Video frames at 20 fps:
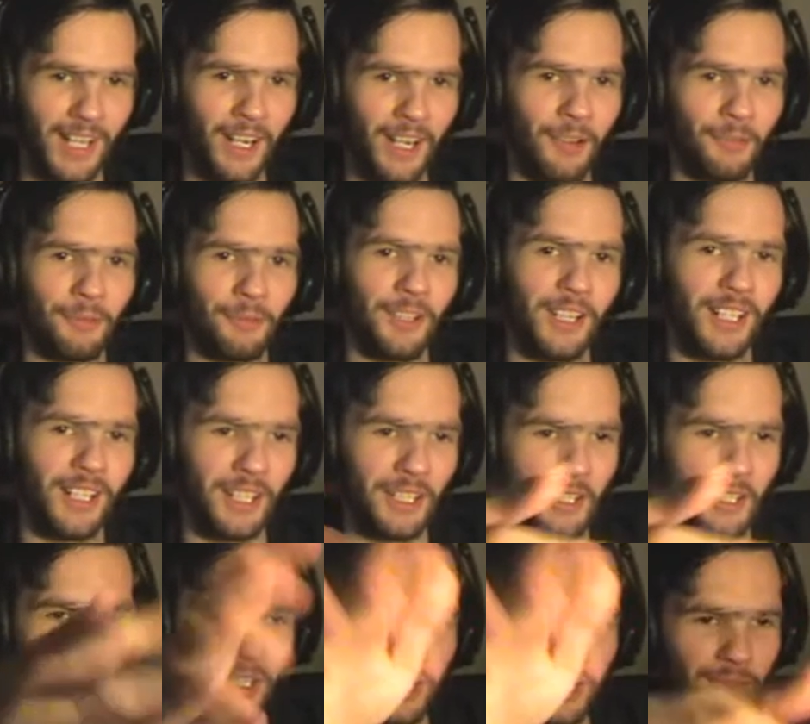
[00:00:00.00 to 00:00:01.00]
Unreal
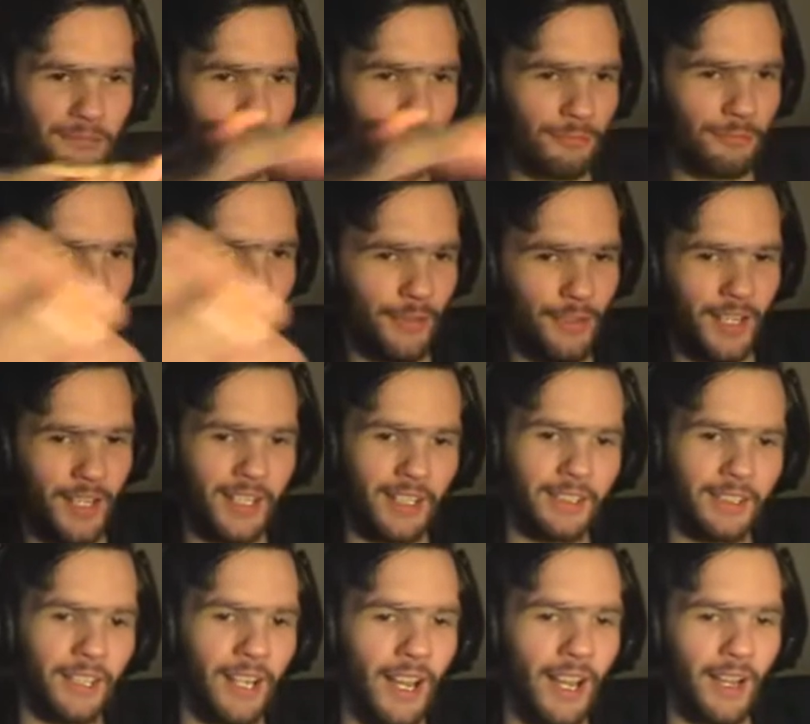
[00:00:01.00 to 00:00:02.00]
Engine
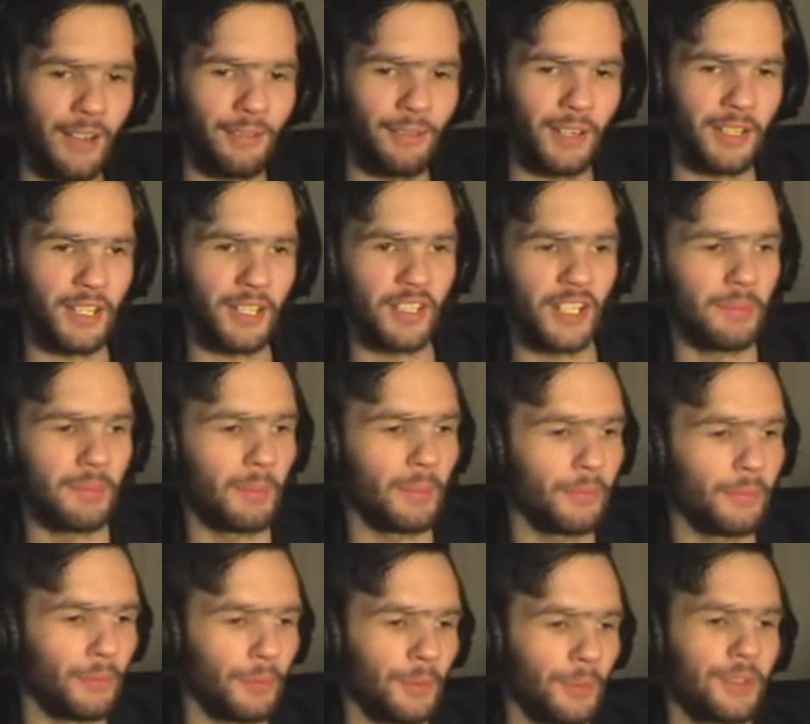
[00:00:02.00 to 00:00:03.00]
thing that I've actually seen
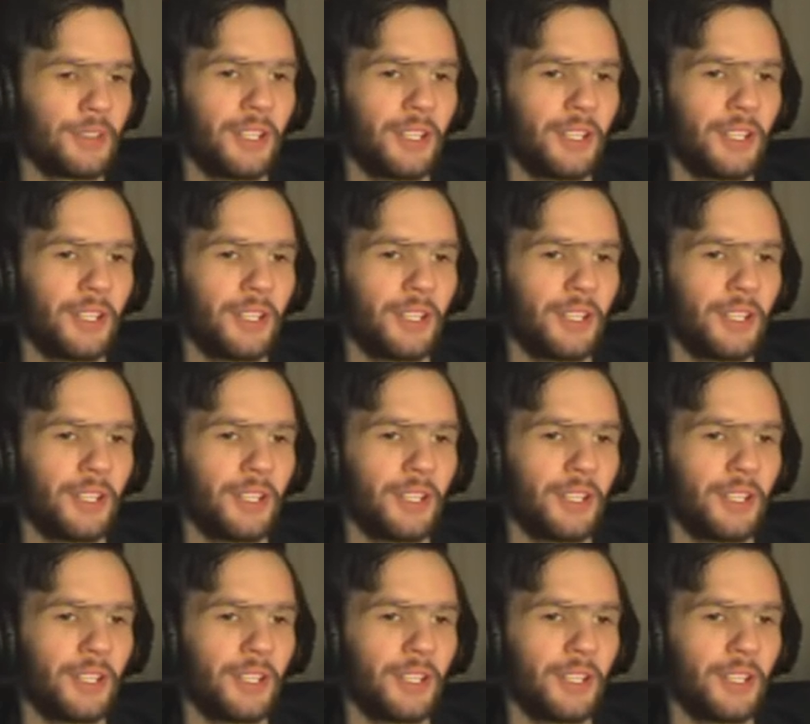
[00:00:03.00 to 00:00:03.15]
before,